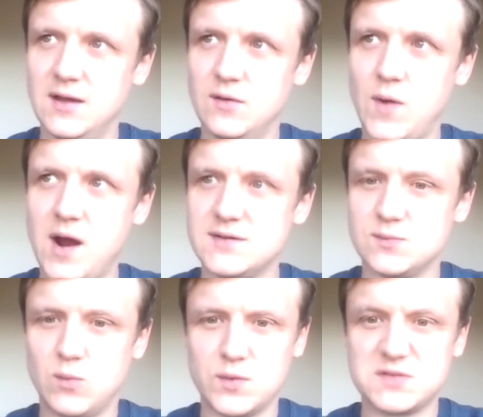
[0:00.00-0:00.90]
whereas
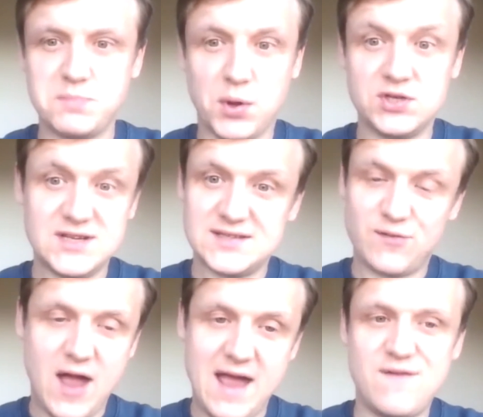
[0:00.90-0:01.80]
we were sponges
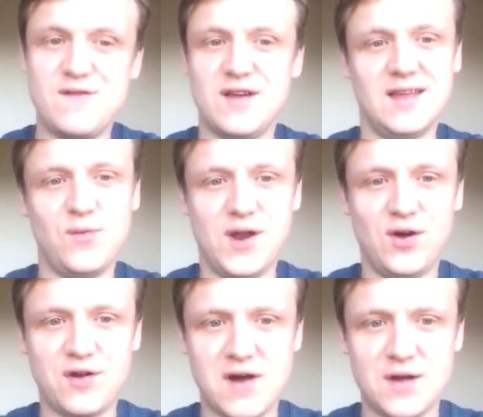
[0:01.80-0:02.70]
for everything that went
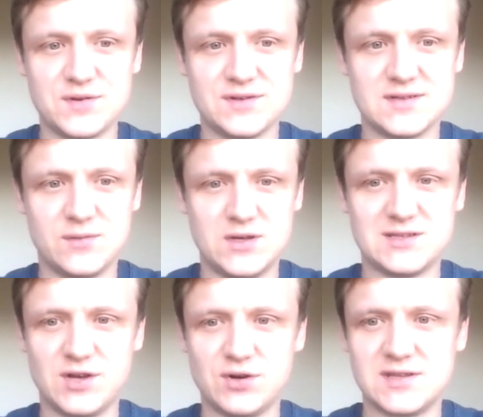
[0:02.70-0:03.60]
on around us, and we
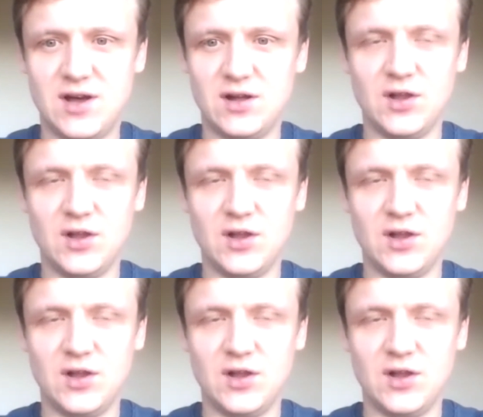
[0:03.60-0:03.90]
soaked it up.